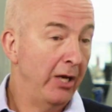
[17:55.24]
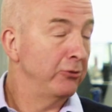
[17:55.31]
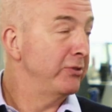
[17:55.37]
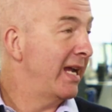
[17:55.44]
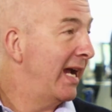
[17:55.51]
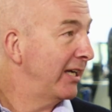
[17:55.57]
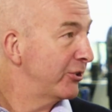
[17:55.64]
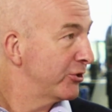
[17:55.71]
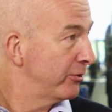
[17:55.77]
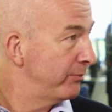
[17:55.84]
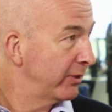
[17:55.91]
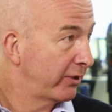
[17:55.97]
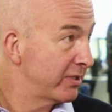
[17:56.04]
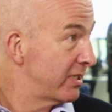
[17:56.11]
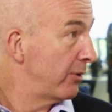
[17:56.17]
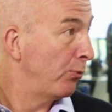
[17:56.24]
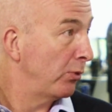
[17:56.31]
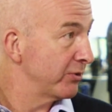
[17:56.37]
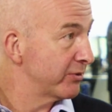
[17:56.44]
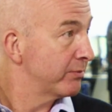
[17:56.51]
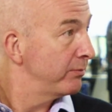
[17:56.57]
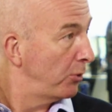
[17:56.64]
no reaction because it
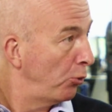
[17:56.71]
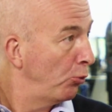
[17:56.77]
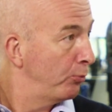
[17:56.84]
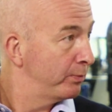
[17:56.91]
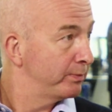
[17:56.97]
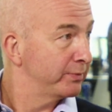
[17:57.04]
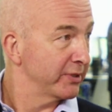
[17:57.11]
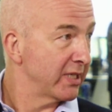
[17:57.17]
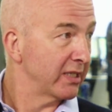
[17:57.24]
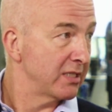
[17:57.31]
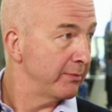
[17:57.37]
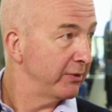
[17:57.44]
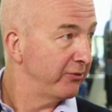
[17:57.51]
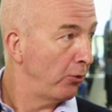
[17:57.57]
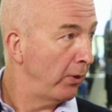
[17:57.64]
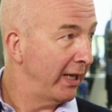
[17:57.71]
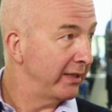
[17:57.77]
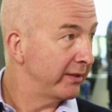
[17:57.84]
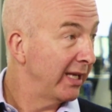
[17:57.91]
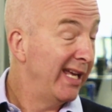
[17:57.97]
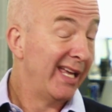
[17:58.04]
was all predicted beforehand.